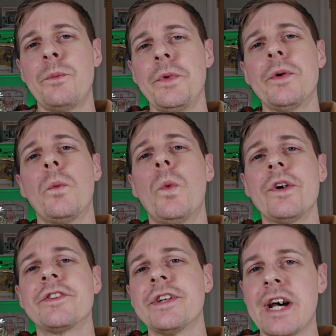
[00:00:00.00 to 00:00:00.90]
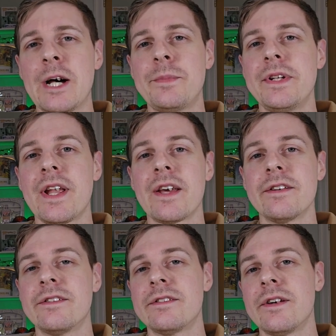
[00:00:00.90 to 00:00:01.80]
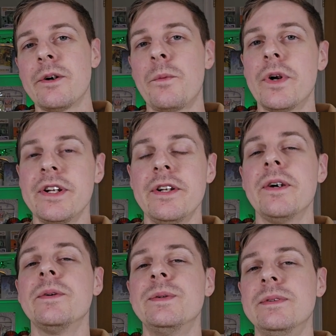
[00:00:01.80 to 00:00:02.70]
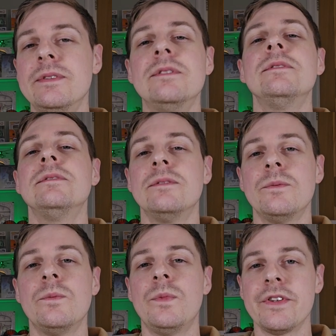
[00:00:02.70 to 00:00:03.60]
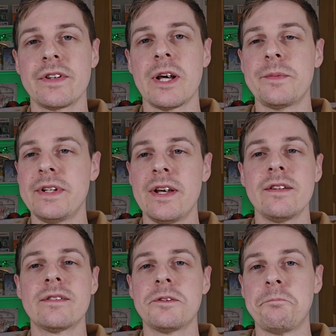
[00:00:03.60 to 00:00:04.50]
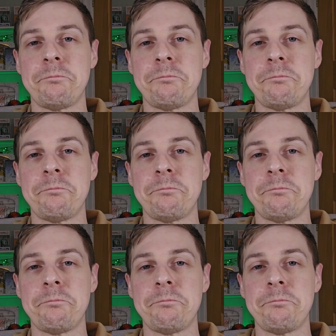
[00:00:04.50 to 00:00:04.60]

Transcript: You know, what's going to happen next? I want to know what's going to happen next.